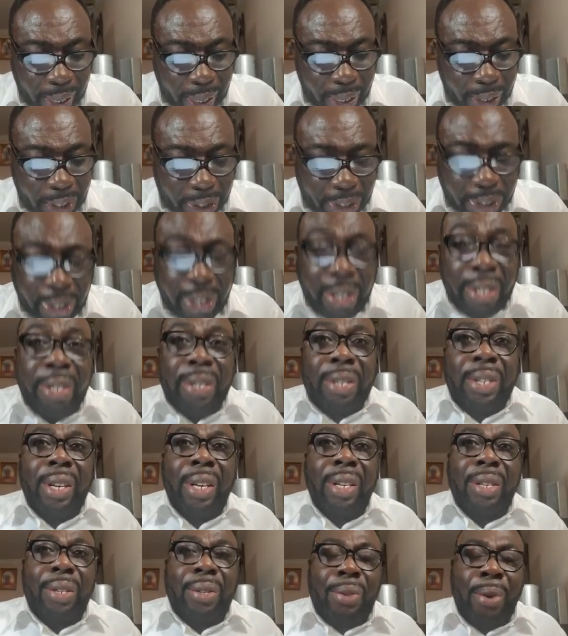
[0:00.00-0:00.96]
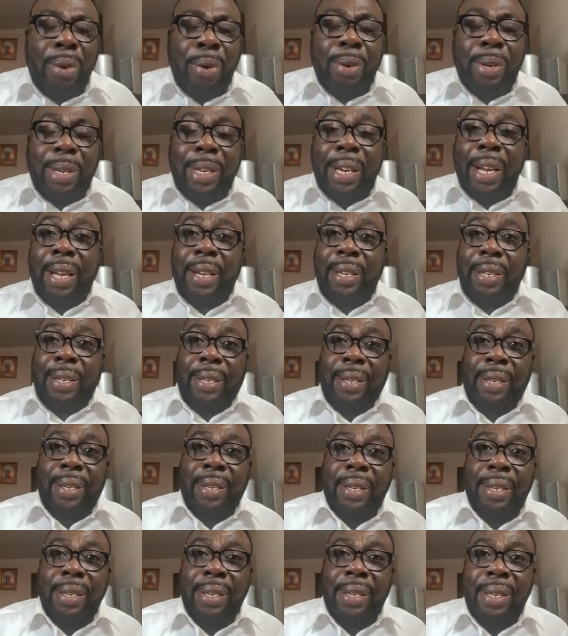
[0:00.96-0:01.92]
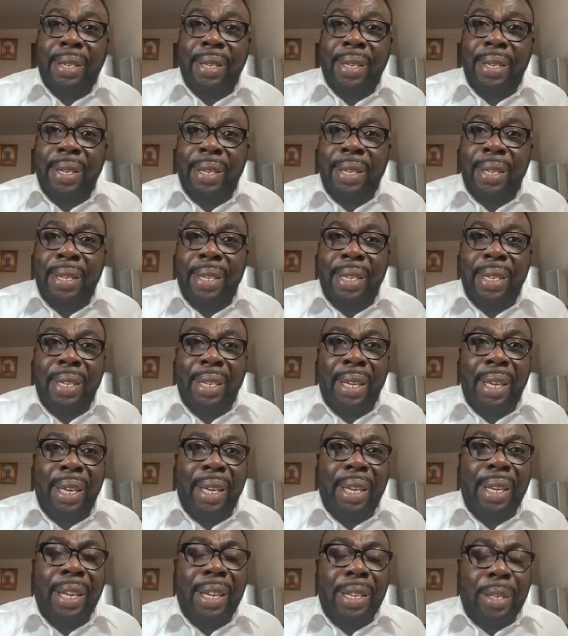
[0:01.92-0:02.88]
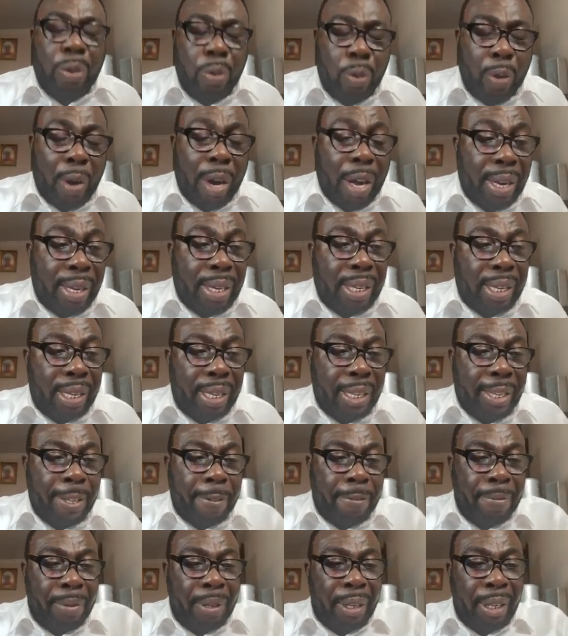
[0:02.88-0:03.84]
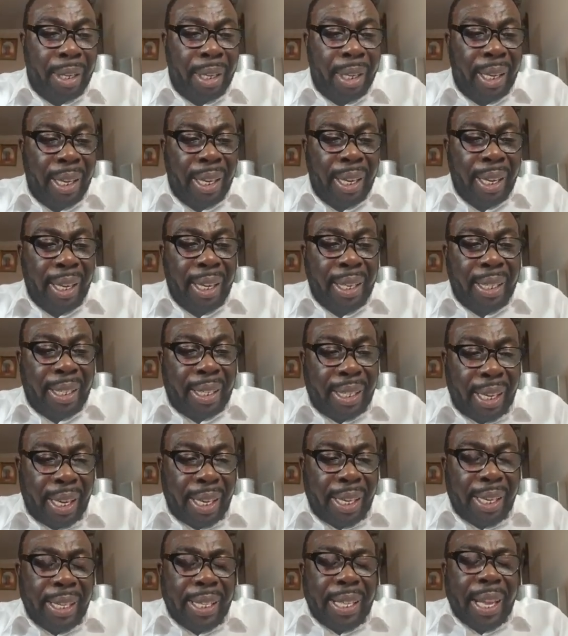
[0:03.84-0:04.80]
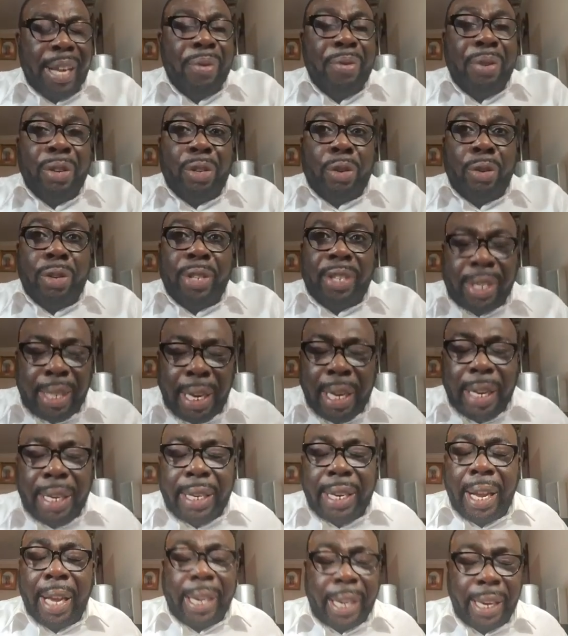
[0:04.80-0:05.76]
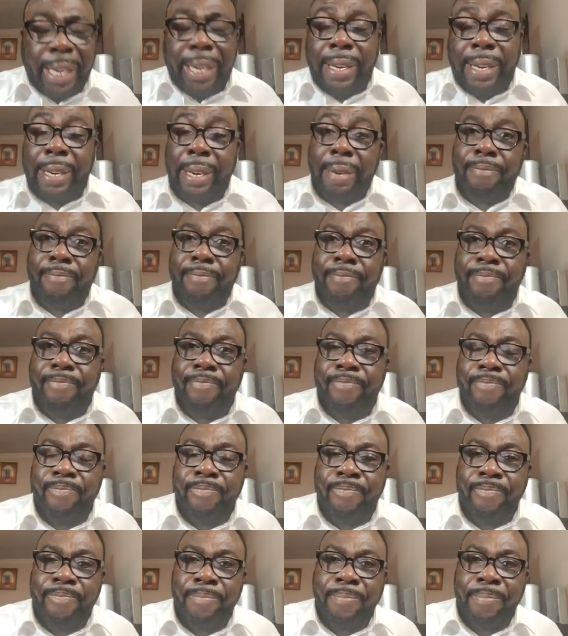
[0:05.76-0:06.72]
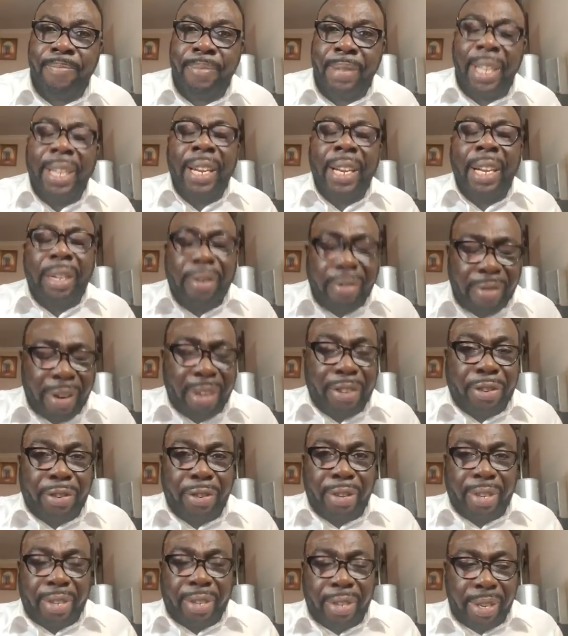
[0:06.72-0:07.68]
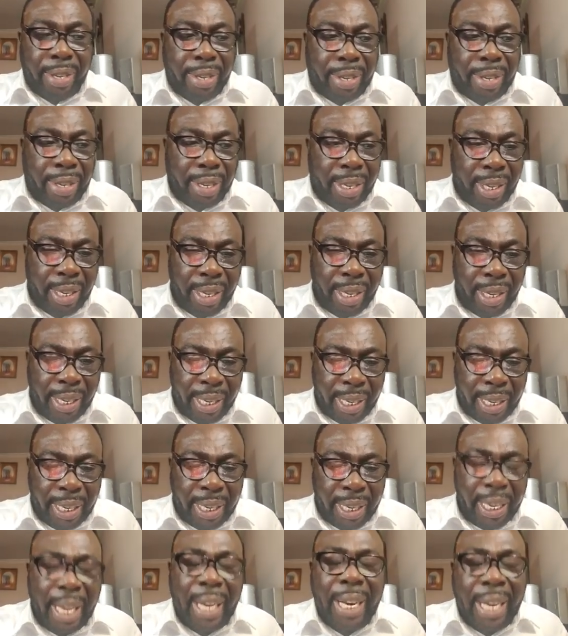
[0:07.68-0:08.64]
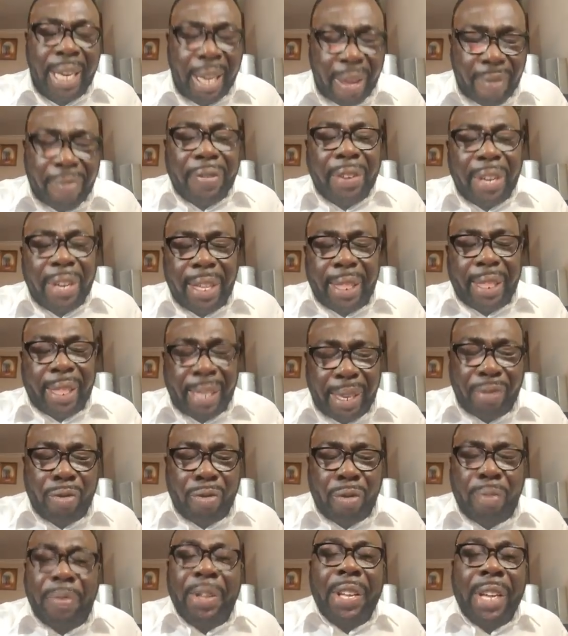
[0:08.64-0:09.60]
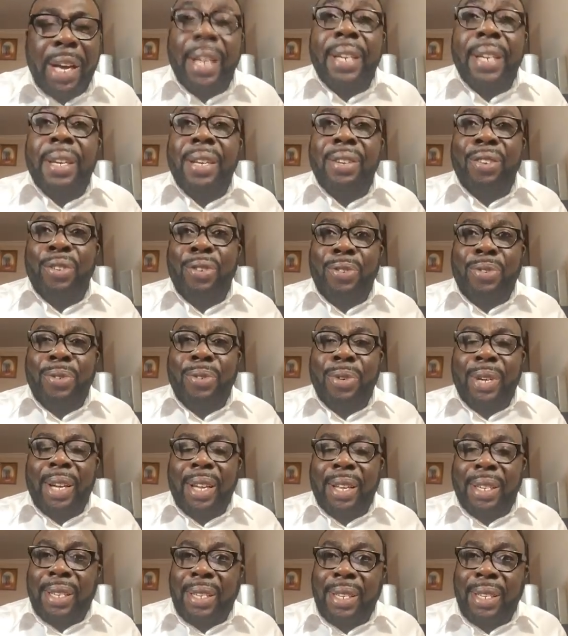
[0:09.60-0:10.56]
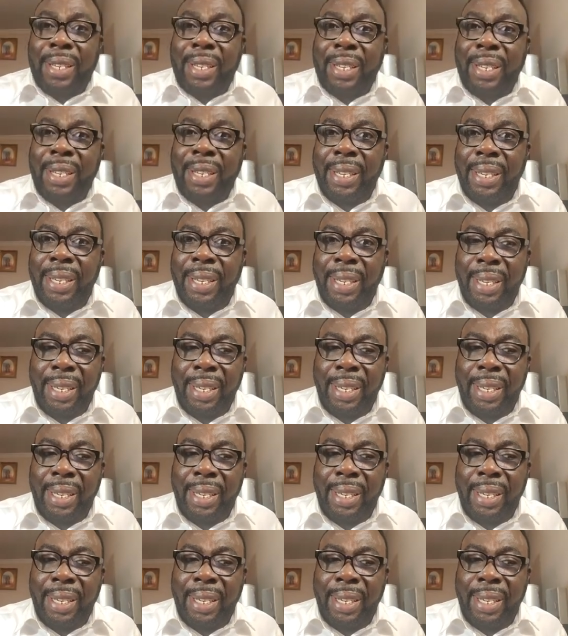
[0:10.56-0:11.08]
Jesus told us in his word, he said that we should seek the kingdom and its righteousness and everything will be added unto us.